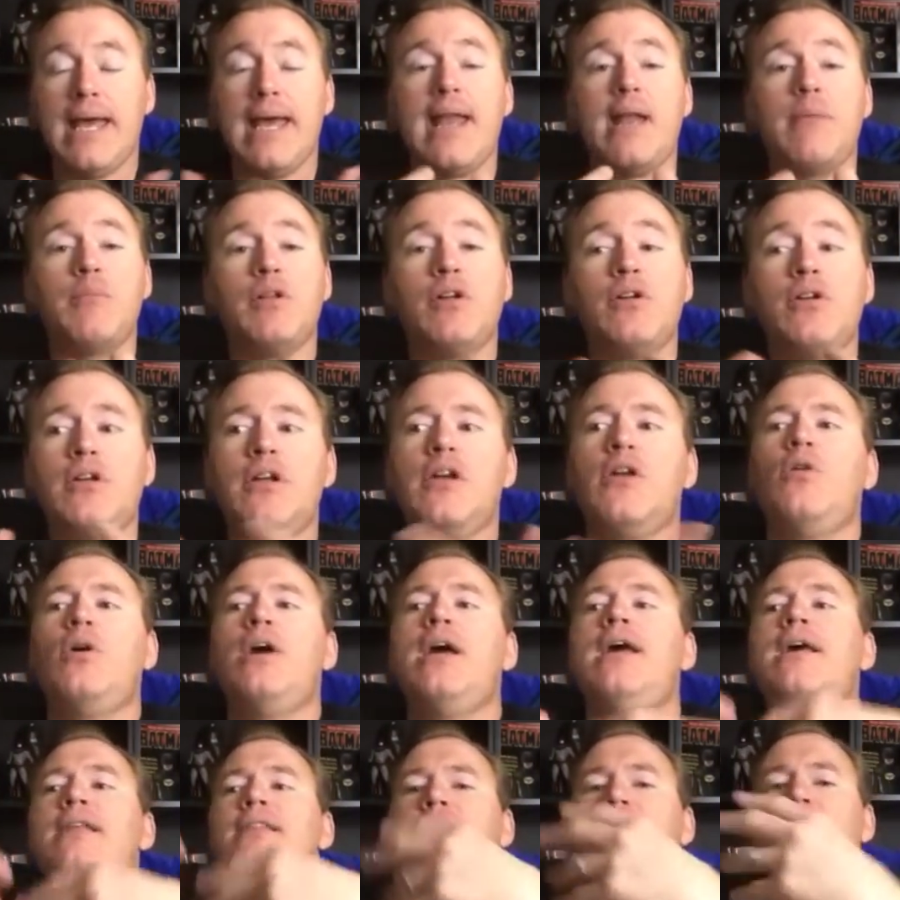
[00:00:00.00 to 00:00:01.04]
And I'm learning, oh,
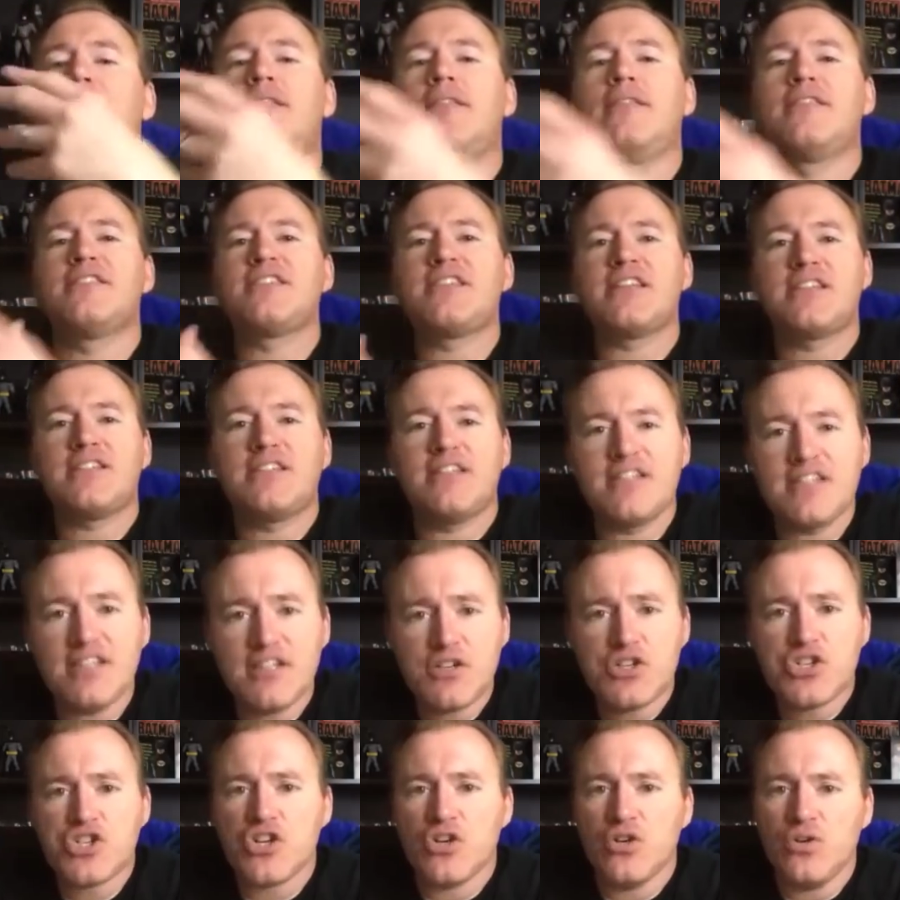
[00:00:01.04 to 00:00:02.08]
hey, the, the
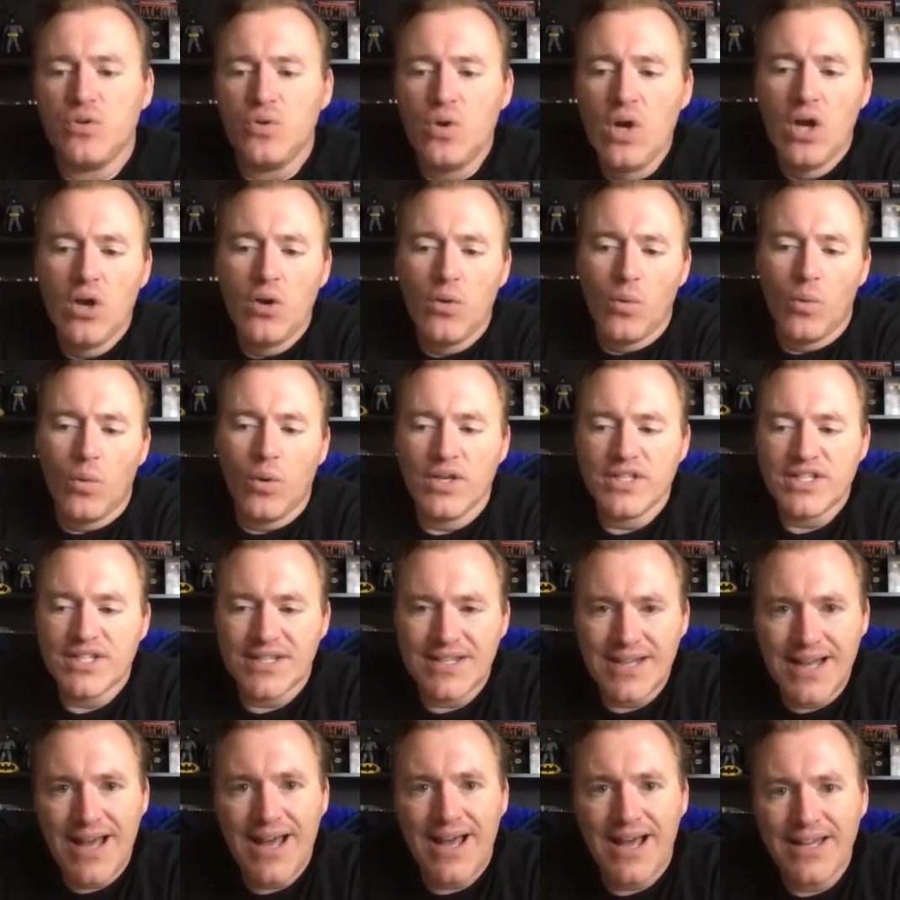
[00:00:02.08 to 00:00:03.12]
sixty-six show was
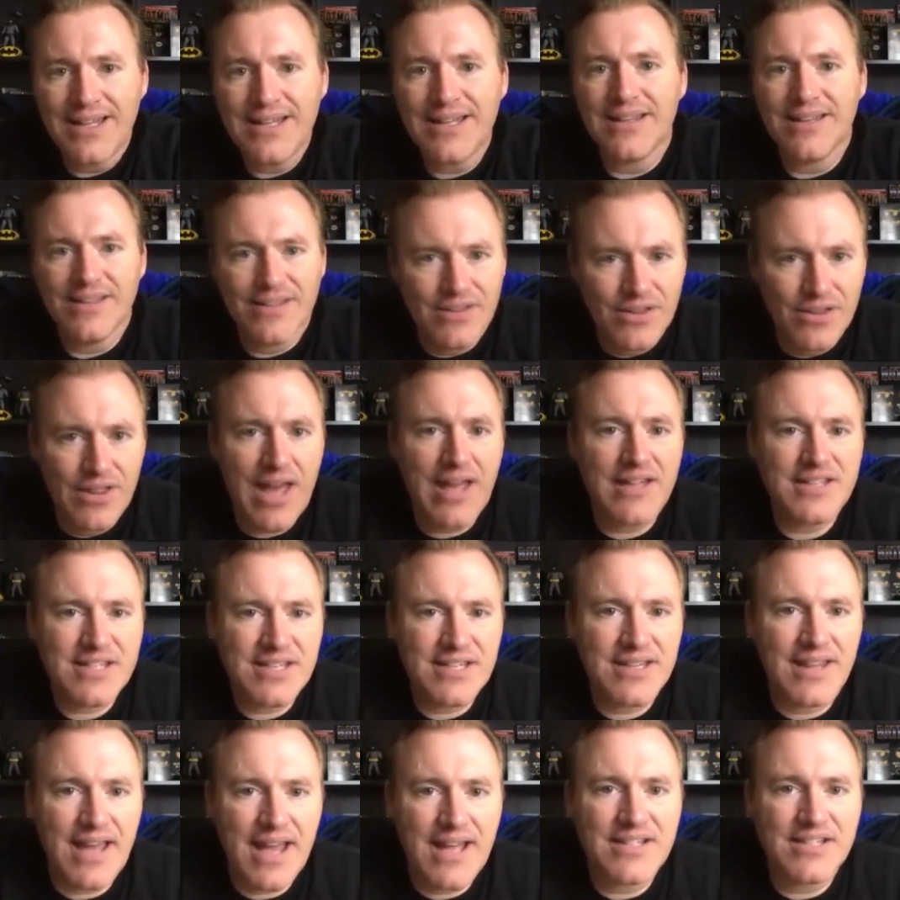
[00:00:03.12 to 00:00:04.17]
not,
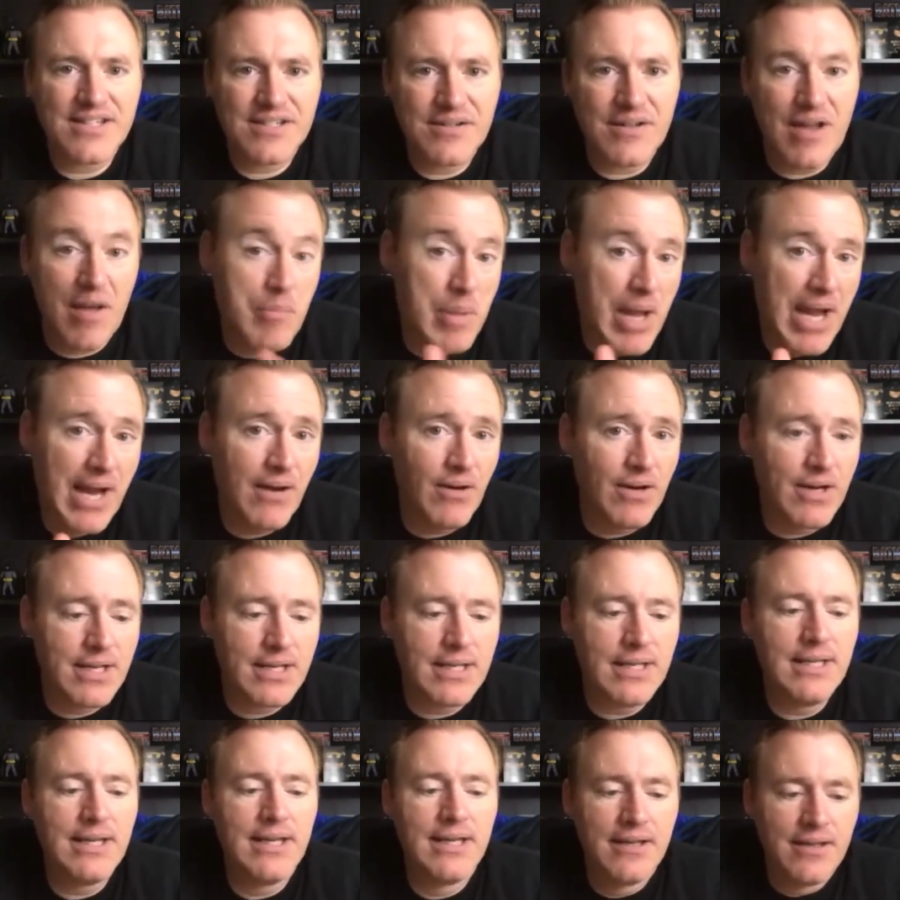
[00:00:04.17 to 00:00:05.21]
that's, that's a
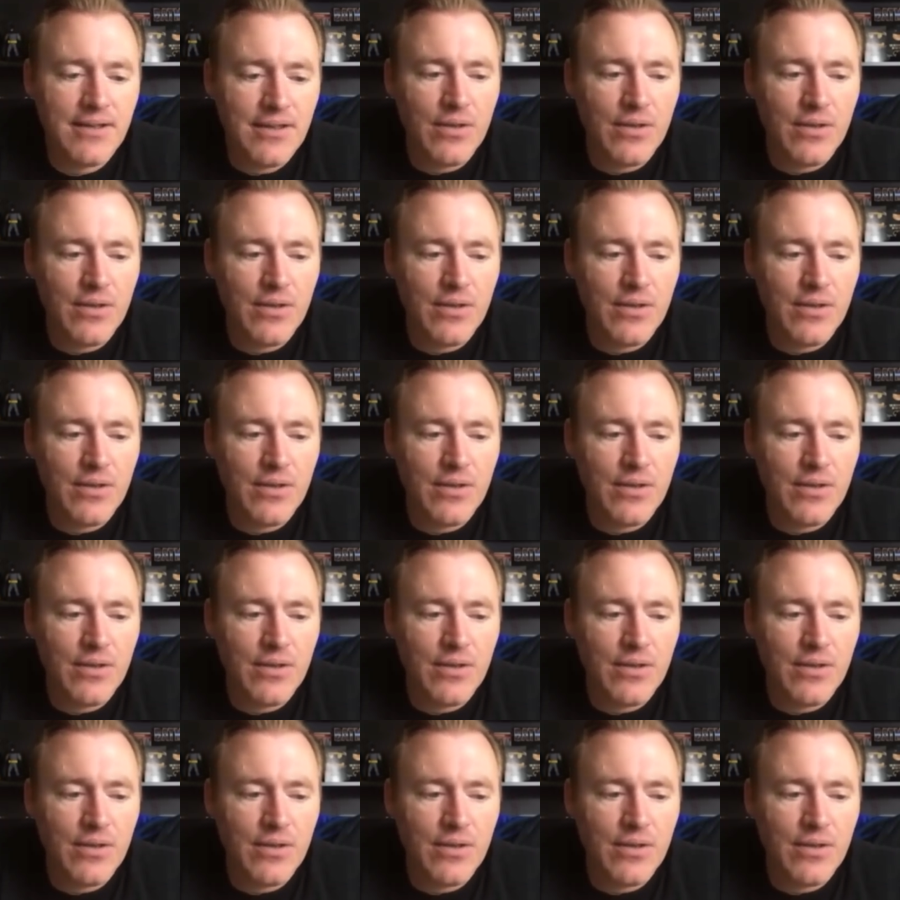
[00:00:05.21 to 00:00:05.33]
parody.